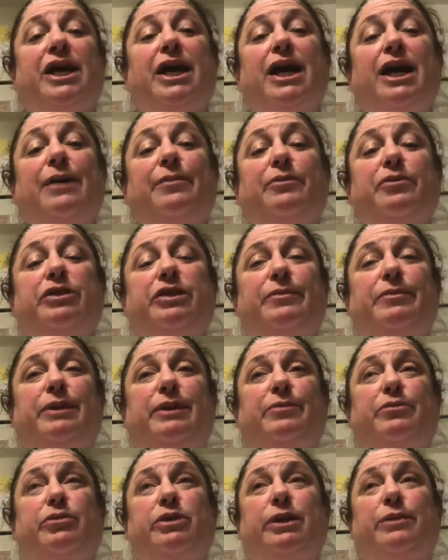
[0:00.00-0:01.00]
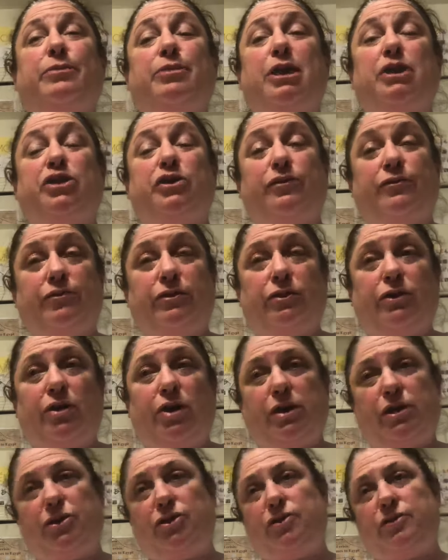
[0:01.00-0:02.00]
I'm going to be putting pressure for
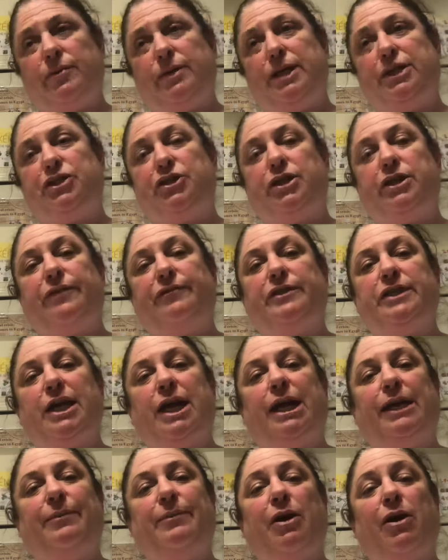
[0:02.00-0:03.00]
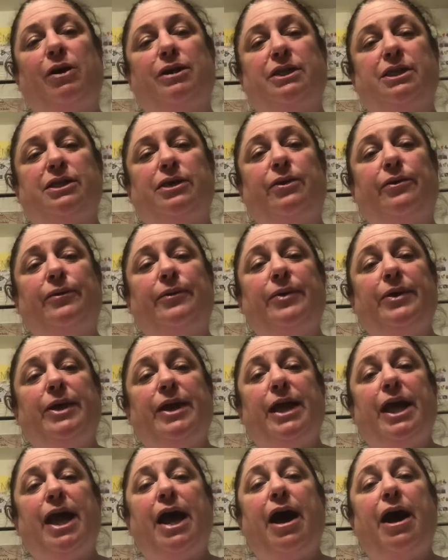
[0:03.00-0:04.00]
longer duration of time also.
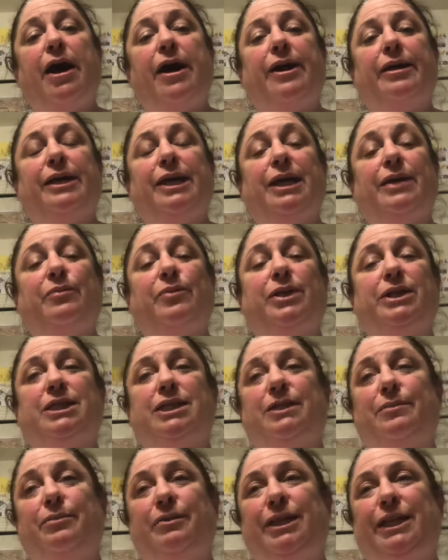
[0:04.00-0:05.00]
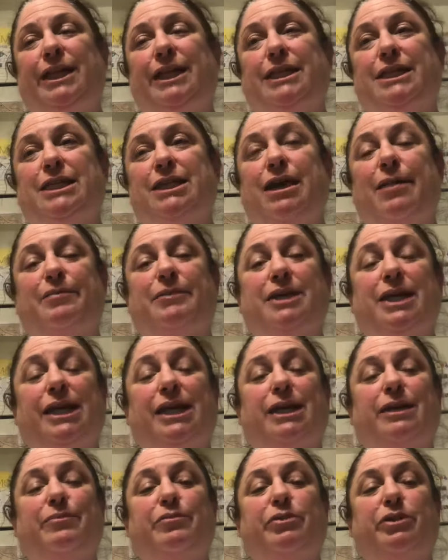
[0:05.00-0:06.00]
And once the bleeding stops, I
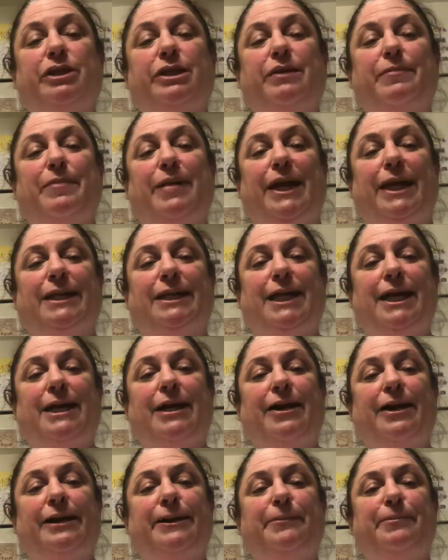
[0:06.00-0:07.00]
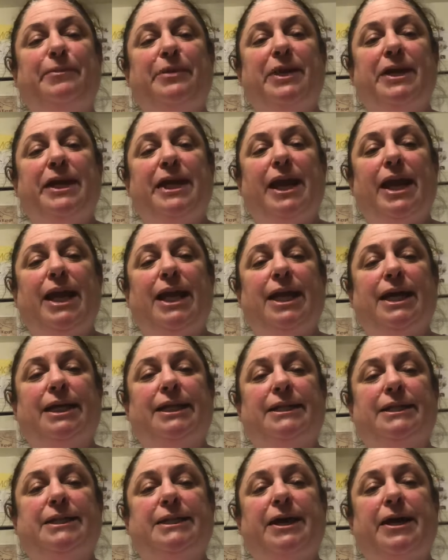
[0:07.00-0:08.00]
can put the Band-Aid on,
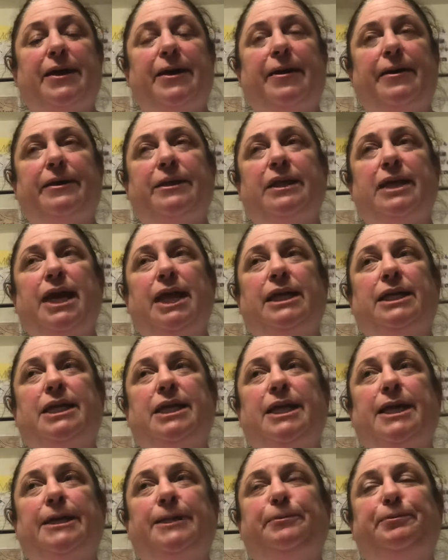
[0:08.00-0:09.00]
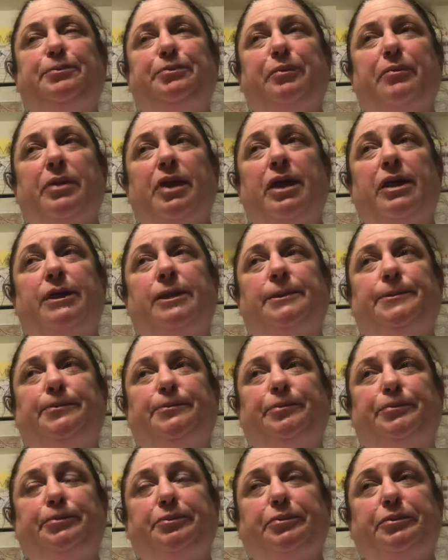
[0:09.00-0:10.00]
and then
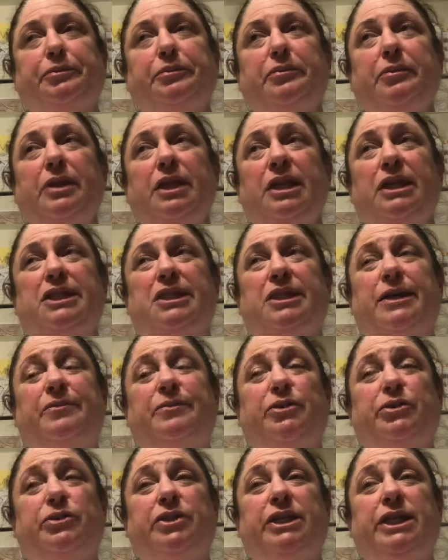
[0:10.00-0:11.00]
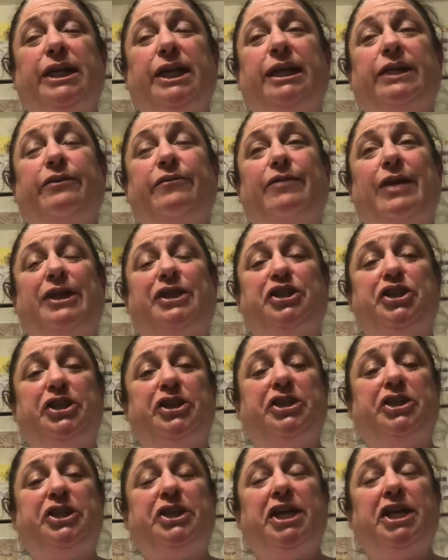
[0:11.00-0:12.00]
some nursing
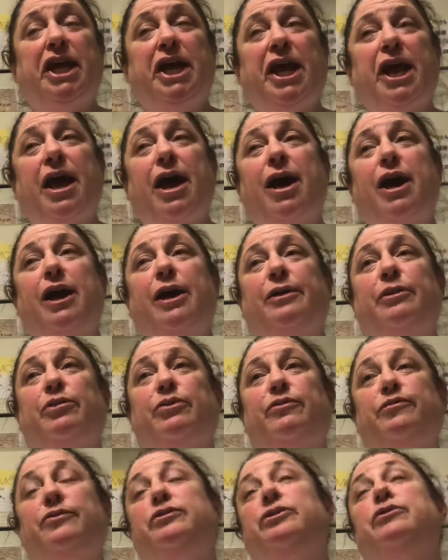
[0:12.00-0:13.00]
interventions over the